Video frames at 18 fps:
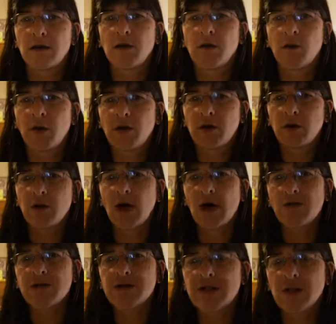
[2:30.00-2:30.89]
when you
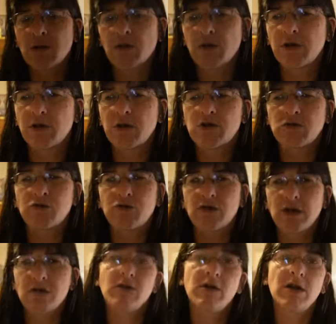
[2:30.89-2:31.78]
have someone who's
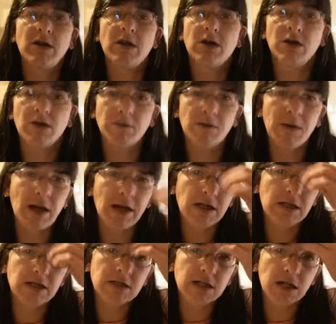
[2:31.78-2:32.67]
really good at
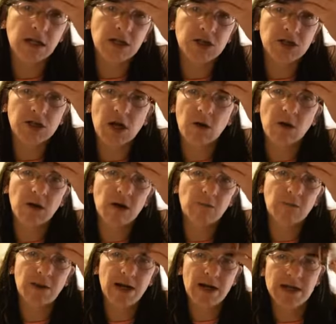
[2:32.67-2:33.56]
painting showing a
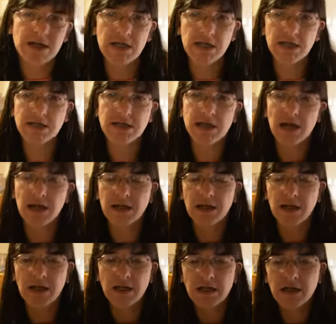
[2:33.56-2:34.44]
basic
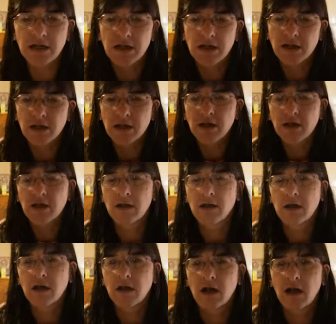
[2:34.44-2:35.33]
technique,
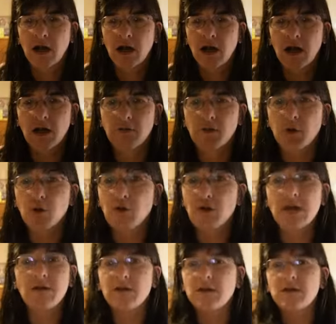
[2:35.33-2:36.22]
or
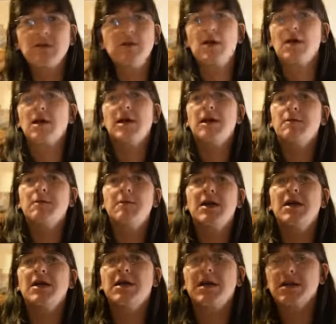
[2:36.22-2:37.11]
even an
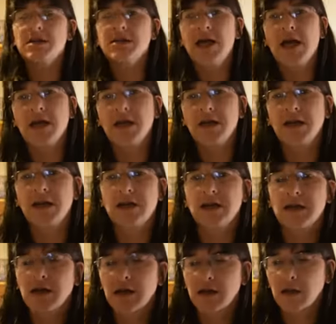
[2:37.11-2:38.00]
intermediate
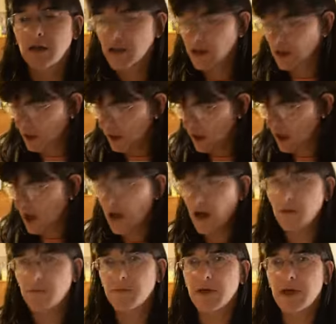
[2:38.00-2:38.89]
technique,
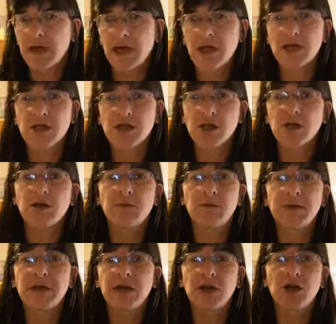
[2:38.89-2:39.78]
he's going to
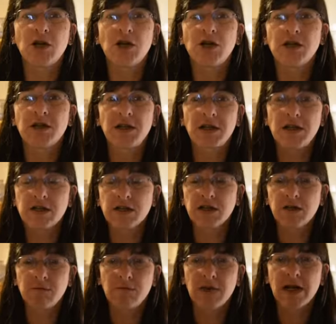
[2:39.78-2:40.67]
be good and he's
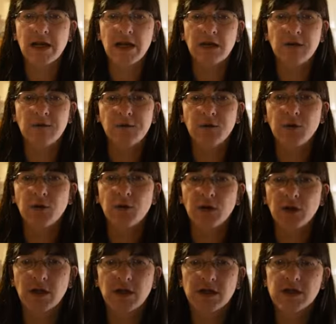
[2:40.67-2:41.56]
going to make it
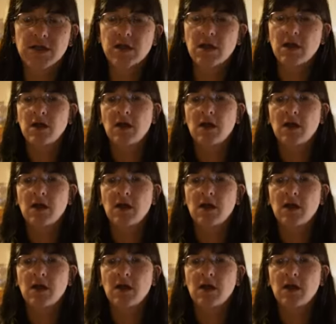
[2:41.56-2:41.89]
flawless.